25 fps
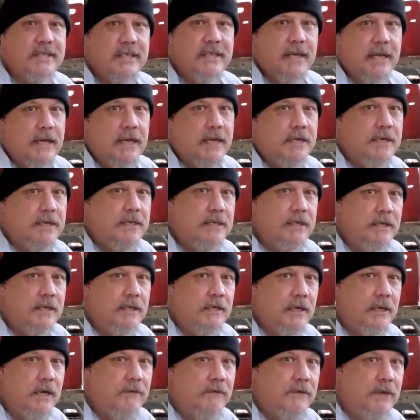the end
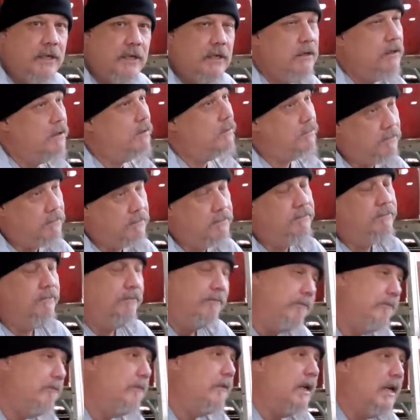of it.
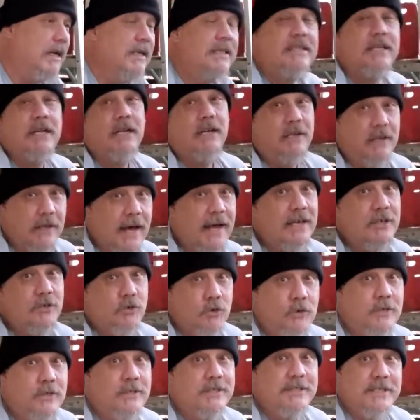It's a lot
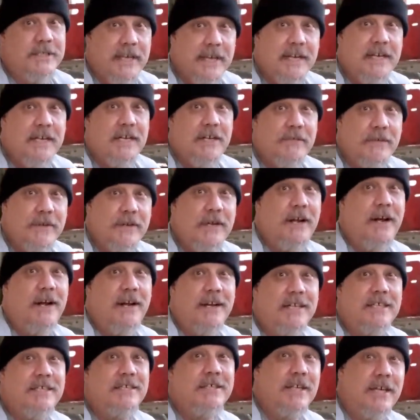towards the end of it,
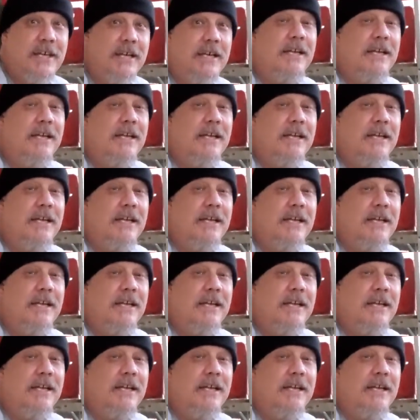honestly. Yeah,